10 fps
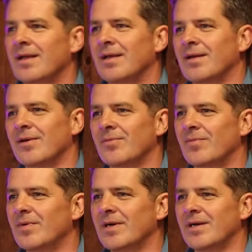You
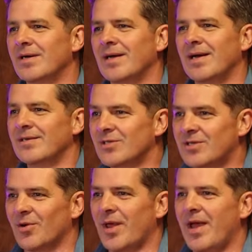know, uh, I
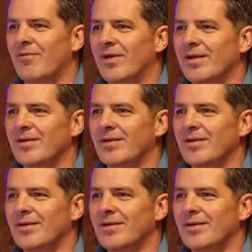just don't have it.